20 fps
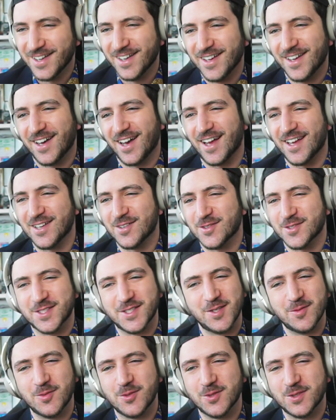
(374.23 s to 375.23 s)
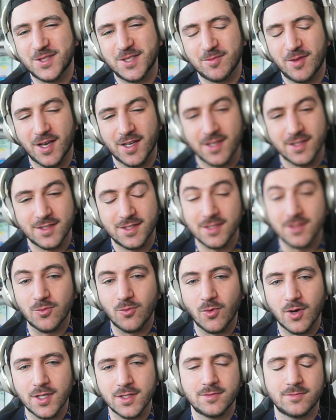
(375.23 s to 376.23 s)
I was elo boosting back in season
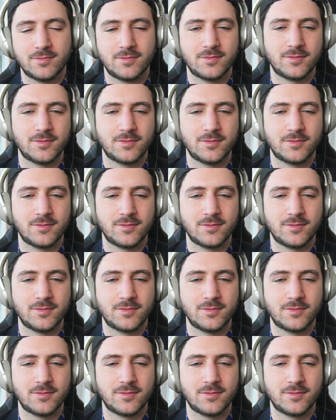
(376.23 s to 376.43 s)
1,